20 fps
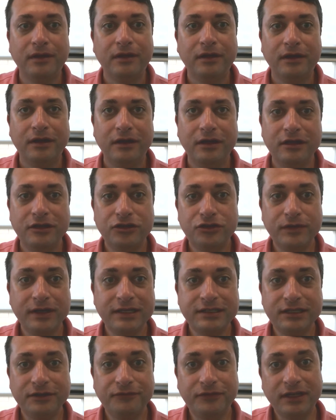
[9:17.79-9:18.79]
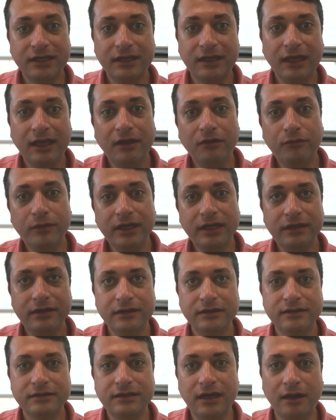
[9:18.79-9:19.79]
In Tracy Flick Can't Win,
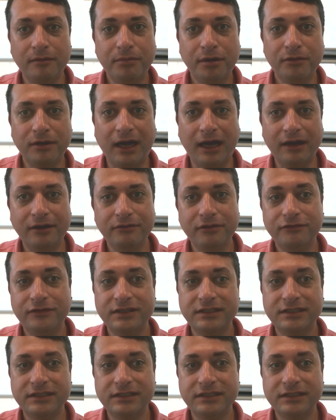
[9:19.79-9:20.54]
Tom Perrotta revisits